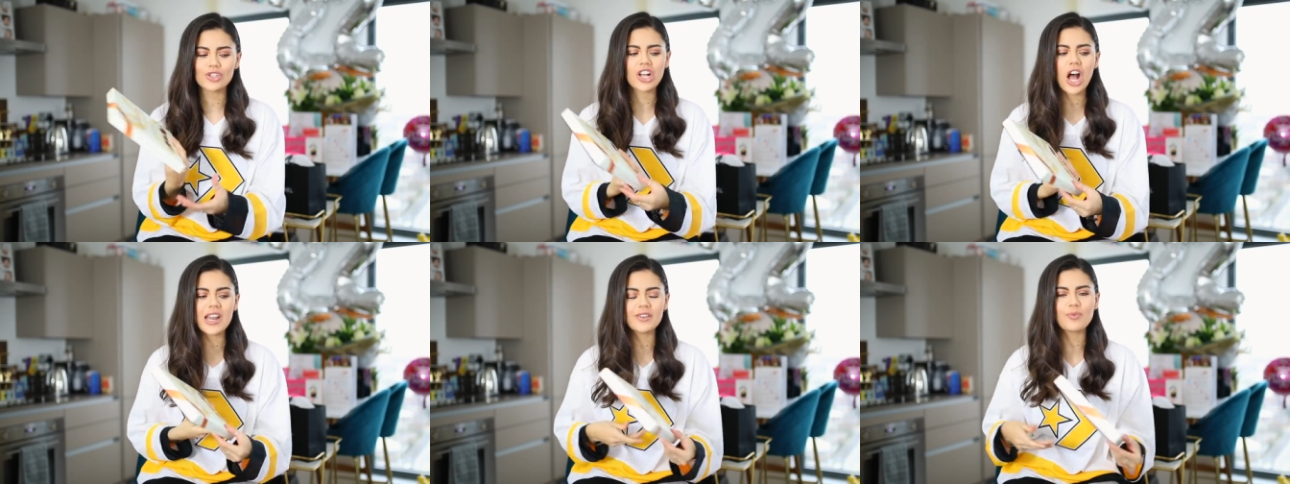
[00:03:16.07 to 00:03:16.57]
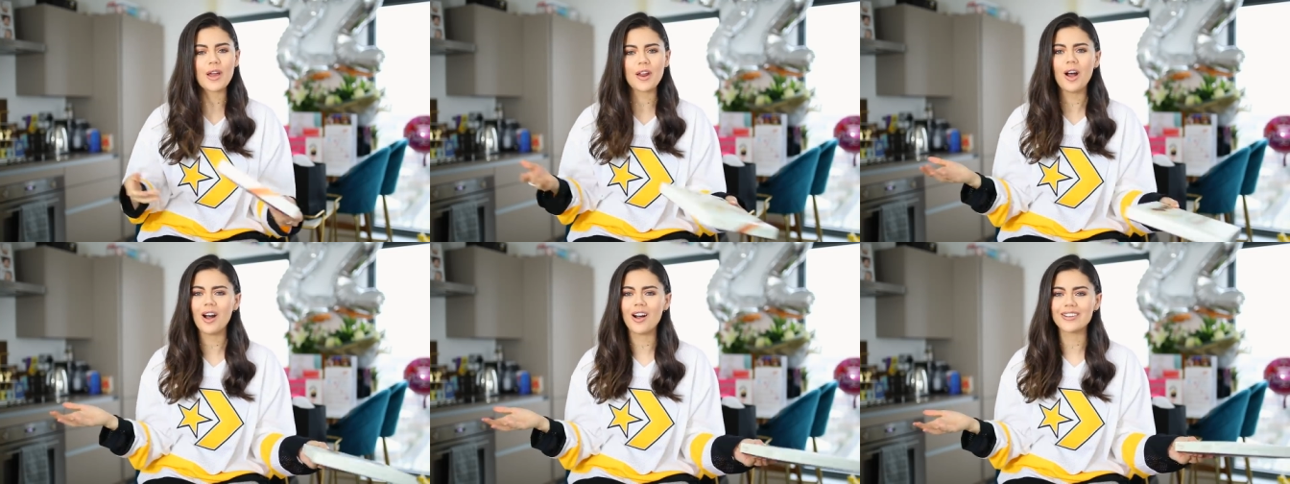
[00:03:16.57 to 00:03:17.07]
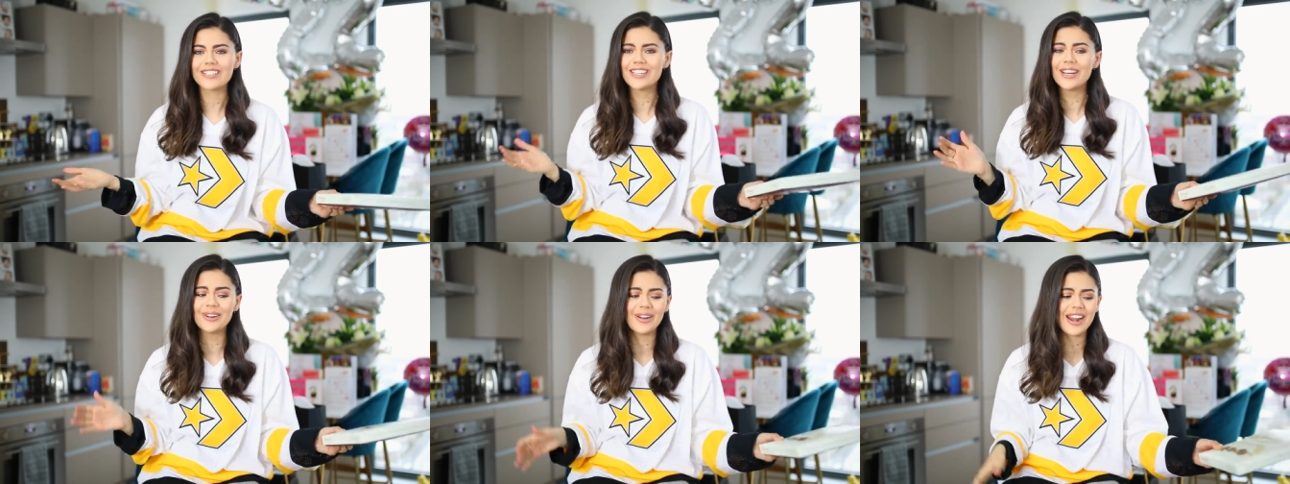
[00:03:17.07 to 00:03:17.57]
She kind of went hard.
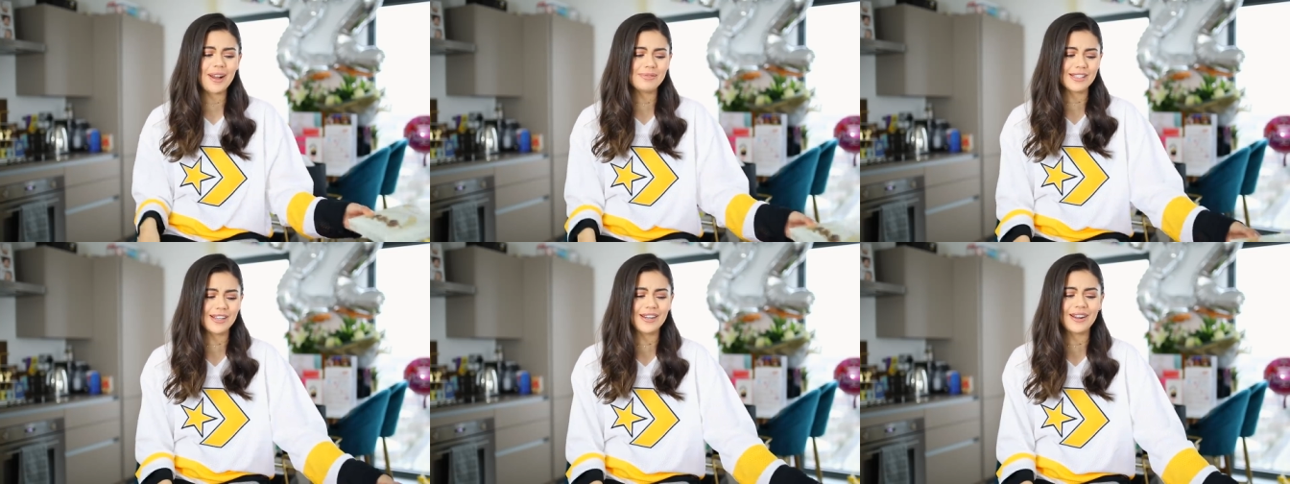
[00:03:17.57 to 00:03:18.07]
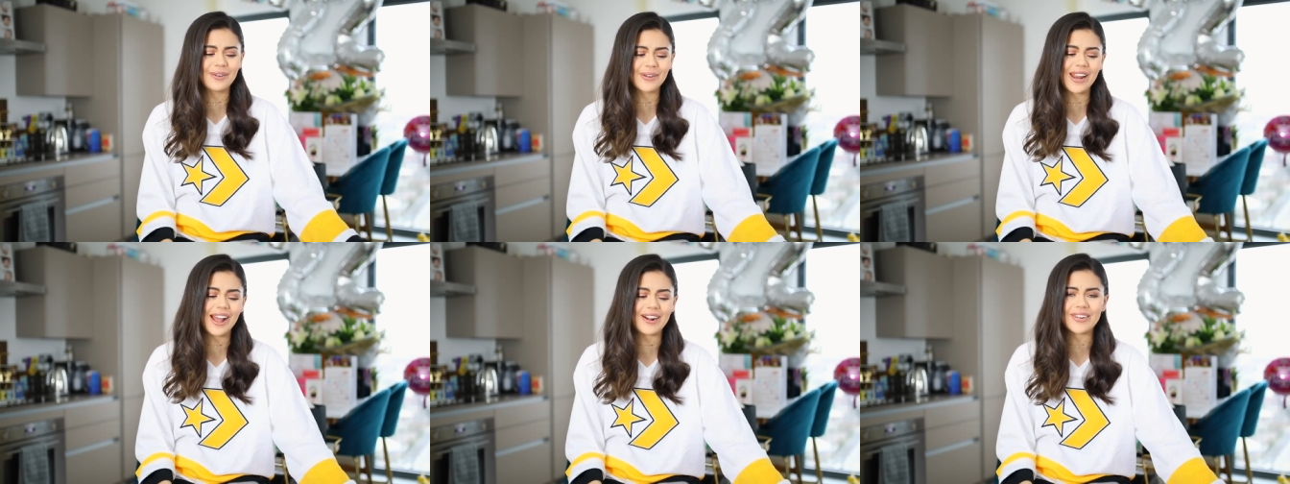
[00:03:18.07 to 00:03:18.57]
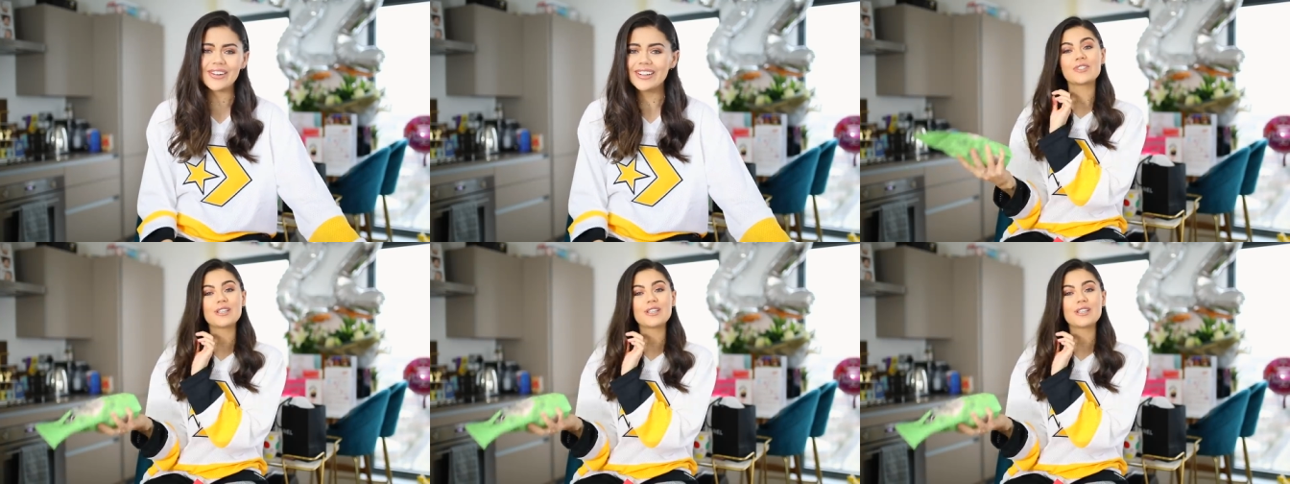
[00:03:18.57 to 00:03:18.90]
She went absolutely all out.